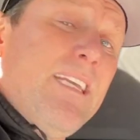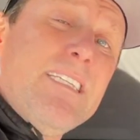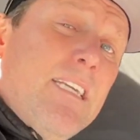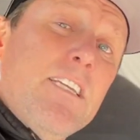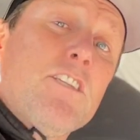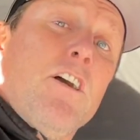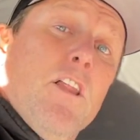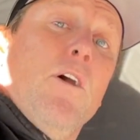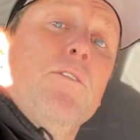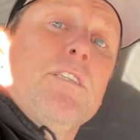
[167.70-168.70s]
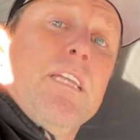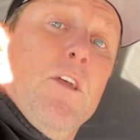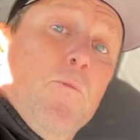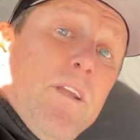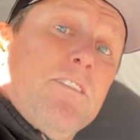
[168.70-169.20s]
this thing is closed in
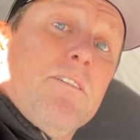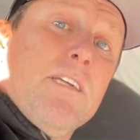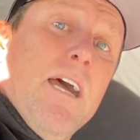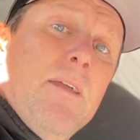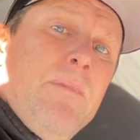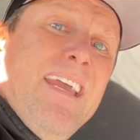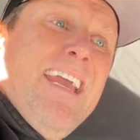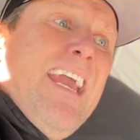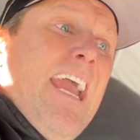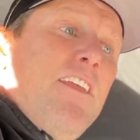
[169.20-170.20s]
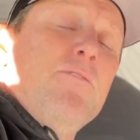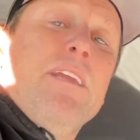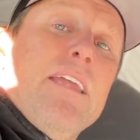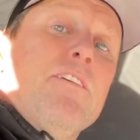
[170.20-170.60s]
the winter time and you get